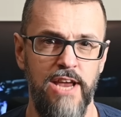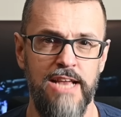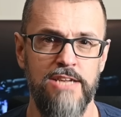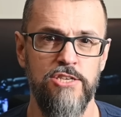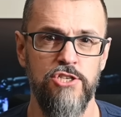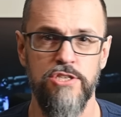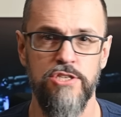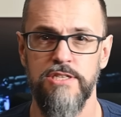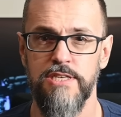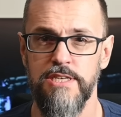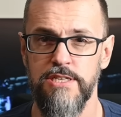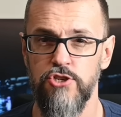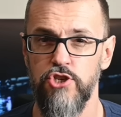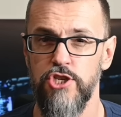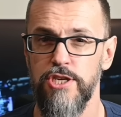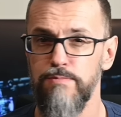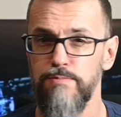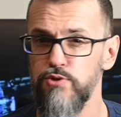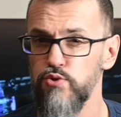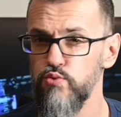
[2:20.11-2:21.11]
engines and
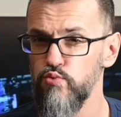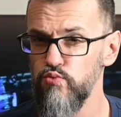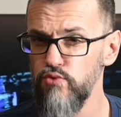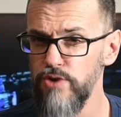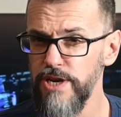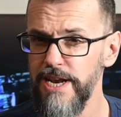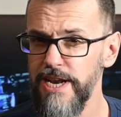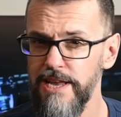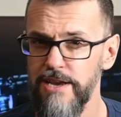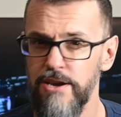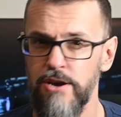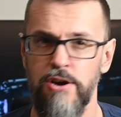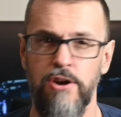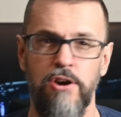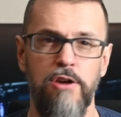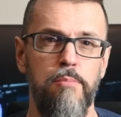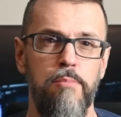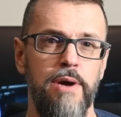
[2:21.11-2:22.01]
ships really are